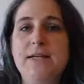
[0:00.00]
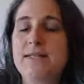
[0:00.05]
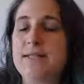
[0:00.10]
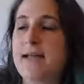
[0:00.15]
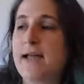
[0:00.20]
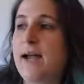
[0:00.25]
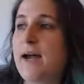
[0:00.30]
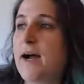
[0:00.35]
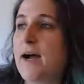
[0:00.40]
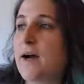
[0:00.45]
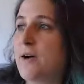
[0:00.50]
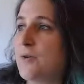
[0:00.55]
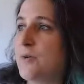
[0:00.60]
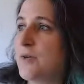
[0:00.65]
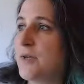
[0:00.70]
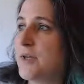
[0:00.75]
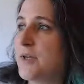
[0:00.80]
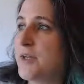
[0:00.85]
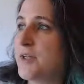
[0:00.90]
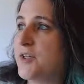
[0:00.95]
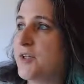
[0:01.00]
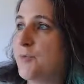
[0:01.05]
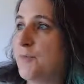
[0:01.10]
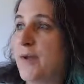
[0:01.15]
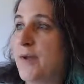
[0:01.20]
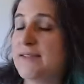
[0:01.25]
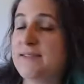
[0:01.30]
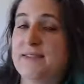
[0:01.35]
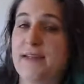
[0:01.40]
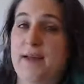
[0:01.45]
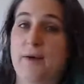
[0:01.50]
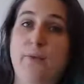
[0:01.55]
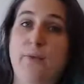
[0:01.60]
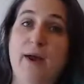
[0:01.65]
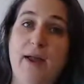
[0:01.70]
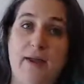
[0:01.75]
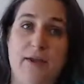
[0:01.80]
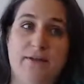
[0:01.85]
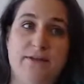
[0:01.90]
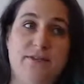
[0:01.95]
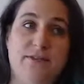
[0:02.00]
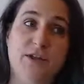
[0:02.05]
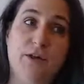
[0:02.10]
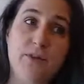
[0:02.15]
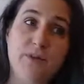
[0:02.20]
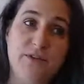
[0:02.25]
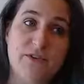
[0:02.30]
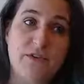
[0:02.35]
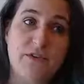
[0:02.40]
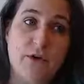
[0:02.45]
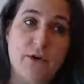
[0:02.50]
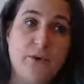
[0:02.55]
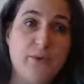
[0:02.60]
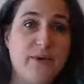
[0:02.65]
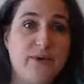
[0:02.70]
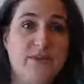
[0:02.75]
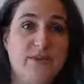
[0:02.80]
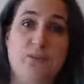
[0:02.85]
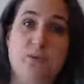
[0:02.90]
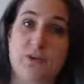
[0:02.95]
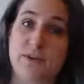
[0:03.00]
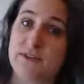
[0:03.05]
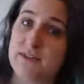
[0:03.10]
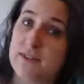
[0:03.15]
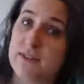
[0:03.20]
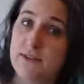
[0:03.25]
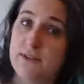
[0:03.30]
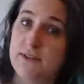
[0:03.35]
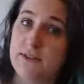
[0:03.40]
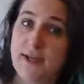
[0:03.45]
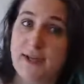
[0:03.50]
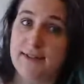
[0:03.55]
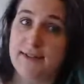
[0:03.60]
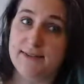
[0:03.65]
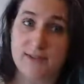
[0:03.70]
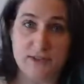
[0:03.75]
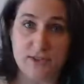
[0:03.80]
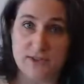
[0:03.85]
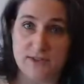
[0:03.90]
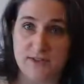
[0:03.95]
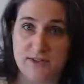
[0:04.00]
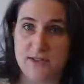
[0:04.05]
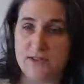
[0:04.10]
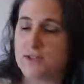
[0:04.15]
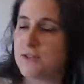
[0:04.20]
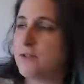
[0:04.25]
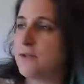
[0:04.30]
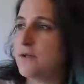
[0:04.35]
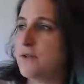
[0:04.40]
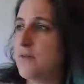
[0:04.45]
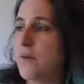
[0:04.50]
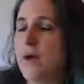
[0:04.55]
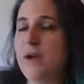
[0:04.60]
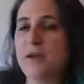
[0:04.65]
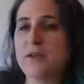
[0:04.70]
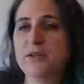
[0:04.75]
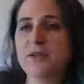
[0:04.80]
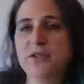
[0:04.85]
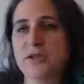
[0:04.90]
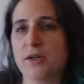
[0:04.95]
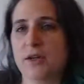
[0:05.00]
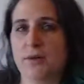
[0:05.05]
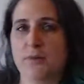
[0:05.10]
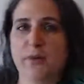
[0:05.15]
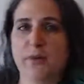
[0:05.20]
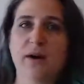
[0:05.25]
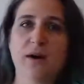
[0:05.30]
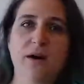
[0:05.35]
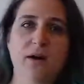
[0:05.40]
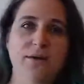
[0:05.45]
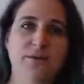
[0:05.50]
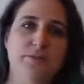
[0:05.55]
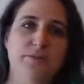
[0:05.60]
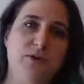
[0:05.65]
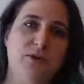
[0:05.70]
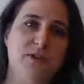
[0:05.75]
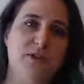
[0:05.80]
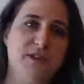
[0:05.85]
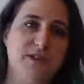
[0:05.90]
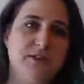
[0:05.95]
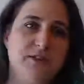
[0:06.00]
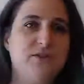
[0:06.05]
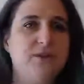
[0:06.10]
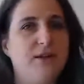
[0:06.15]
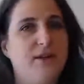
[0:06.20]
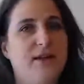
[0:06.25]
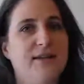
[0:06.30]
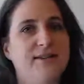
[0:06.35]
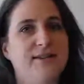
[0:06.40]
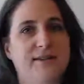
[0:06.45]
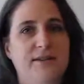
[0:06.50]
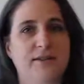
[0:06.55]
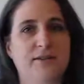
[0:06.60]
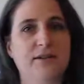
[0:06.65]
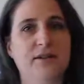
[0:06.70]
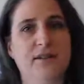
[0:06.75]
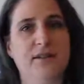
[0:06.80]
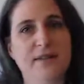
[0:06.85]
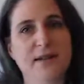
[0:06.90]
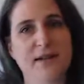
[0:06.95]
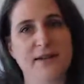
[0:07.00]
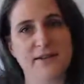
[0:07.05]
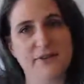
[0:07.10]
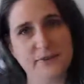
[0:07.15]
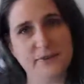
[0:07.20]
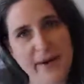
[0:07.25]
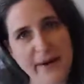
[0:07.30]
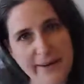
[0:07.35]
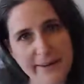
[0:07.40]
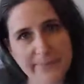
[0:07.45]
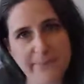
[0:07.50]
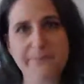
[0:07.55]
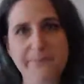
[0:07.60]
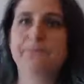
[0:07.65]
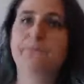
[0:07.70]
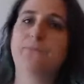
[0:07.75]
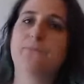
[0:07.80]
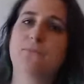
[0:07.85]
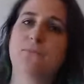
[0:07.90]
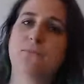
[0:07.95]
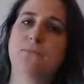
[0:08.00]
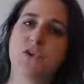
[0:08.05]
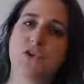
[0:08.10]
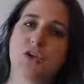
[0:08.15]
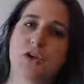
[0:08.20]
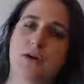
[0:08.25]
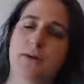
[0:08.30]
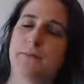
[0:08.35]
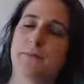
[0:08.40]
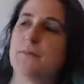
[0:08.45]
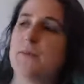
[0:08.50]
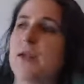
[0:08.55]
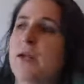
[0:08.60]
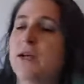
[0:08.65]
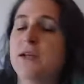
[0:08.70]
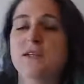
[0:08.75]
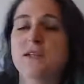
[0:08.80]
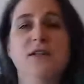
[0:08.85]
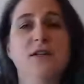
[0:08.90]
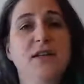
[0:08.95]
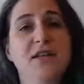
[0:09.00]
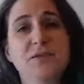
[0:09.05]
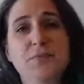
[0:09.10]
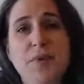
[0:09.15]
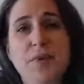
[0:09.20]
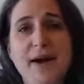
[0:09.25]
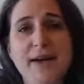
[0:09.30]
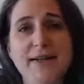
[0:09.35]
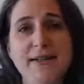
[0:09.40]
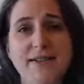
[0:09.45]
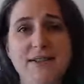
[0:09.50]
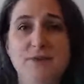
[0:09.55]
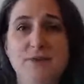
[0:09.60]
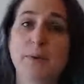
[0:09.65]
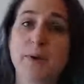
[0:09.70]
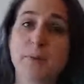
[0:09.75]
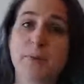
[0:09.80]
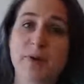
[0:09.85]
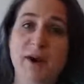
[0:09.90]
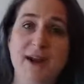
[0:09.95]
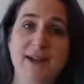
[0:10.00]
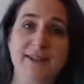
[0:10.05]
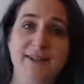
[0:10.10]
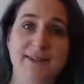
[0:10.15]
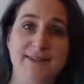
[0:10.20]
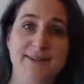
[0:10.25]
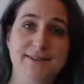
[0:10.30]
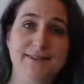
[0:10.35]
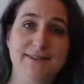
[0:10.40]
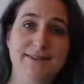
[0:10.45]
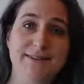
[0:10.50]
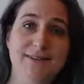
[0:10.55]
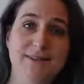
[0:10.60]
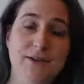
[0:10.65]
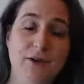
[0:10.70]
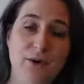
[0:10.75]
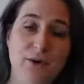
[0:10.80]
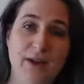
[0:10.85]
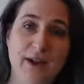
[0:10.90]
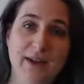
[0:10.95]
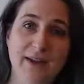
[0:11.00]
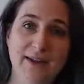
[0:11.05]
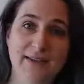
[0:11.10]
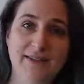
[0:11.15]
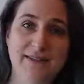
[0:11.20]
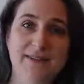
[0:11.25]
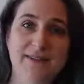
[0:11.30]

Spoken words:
Now, you may say, well, so-and-so is more skilled at such and such. Well, sure, we're all more skilled or less skilled at things, right? Sure. So let's practice. We practice, okay?